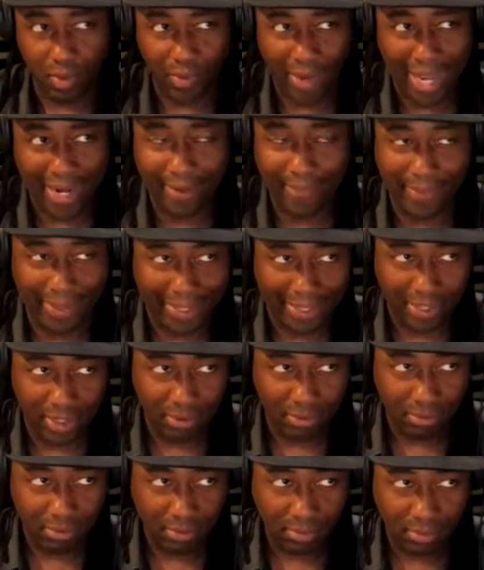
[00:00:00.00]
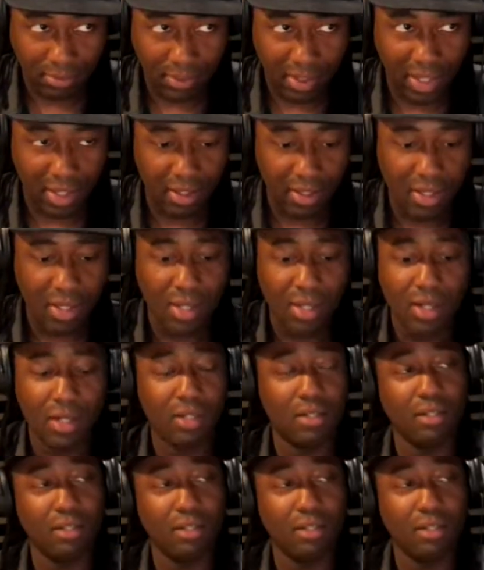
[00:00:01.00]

Well, well wait a minute.